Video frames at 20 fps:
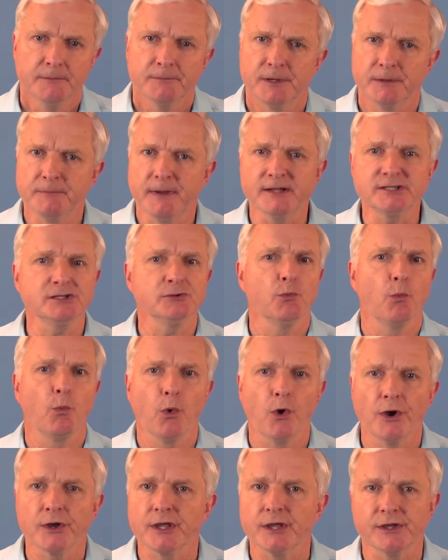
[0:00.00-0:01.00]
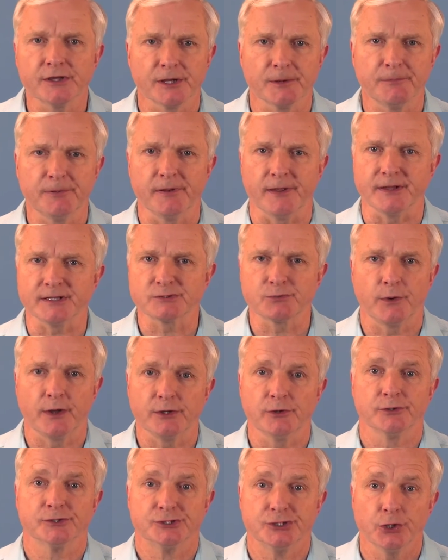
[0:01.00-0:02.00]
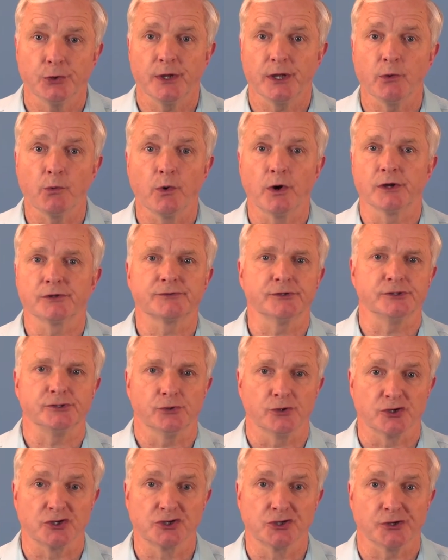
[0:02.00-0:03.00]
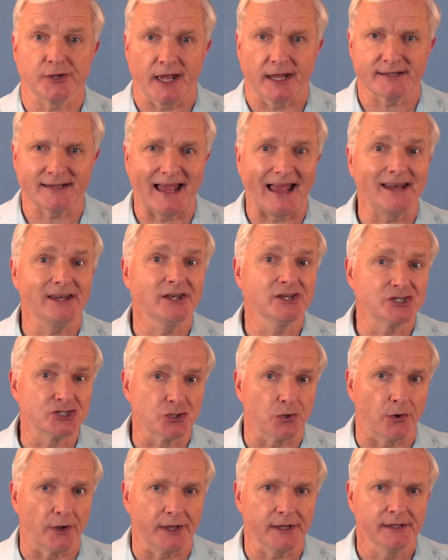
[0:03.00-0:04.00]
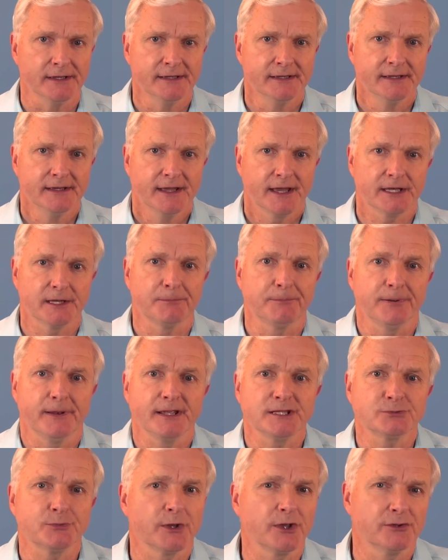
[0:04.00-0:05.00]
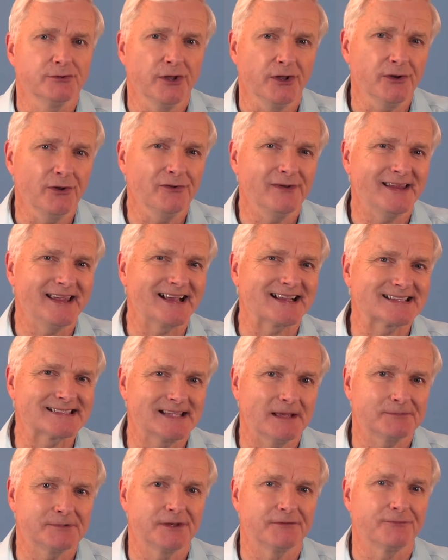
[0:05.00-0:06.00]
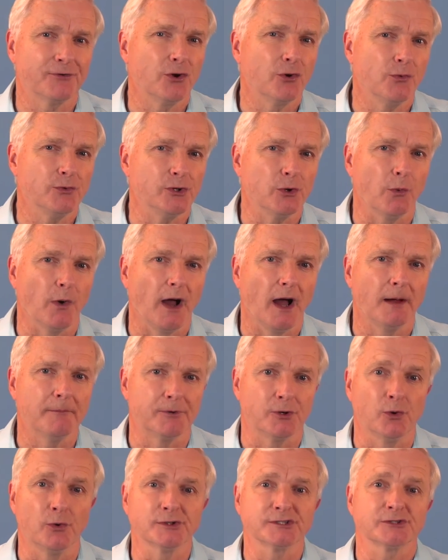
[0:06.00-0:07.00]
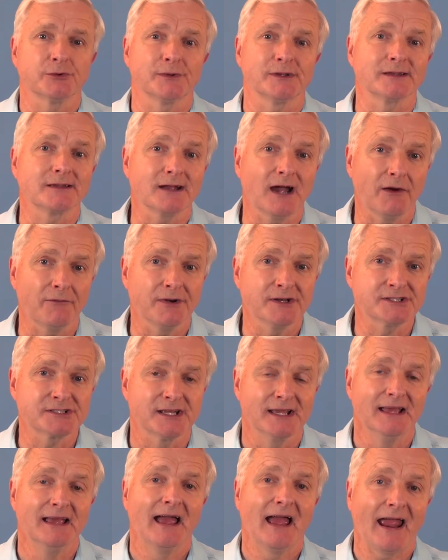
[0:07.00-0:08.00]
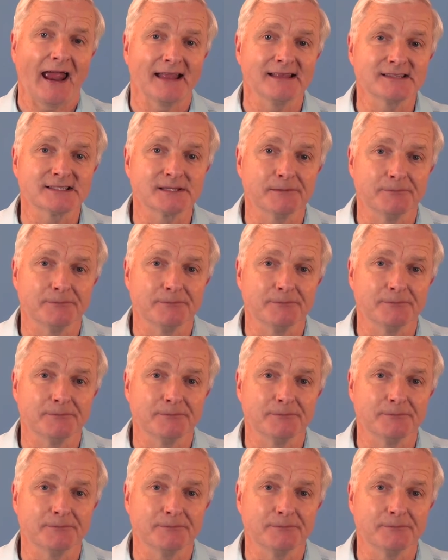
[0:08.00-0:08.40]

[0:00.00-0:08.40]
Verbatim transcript: But imagine working in a place where you're doing work that you're good at and enjoy, and a place where you're not only accepted for who you are, but also encouraged and